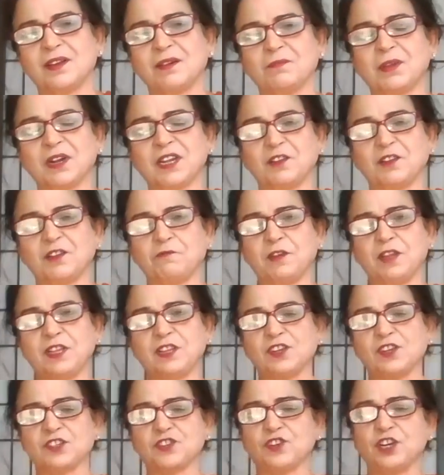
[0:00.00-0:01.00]
But if we
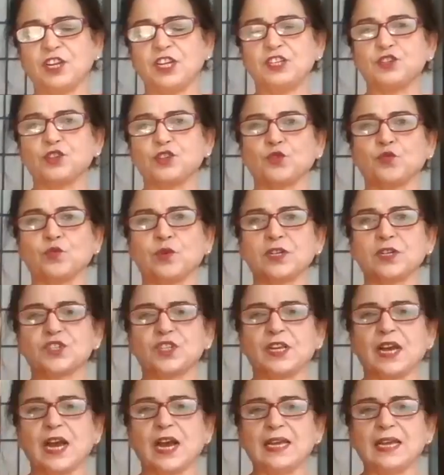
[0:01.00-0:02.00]
just reach towards
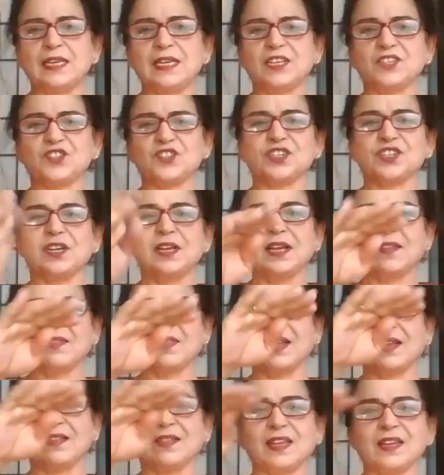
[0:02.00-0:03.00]
the highest,
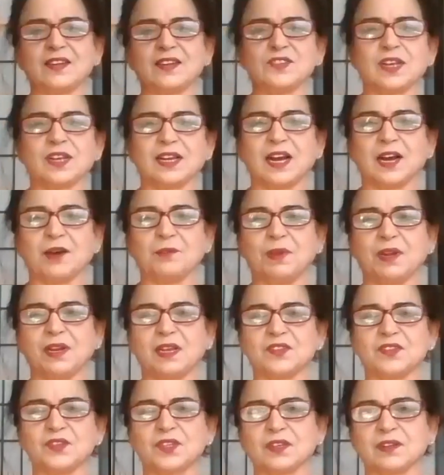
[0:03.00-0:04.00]
then there is a
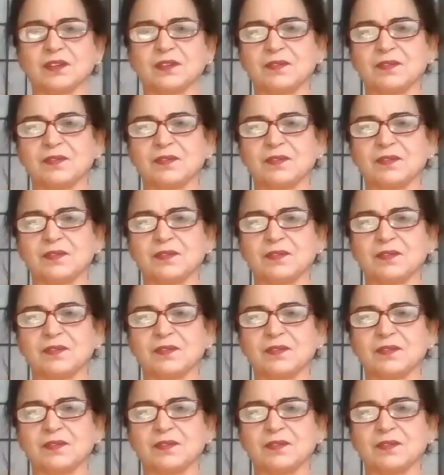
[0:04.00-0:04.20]
calmness.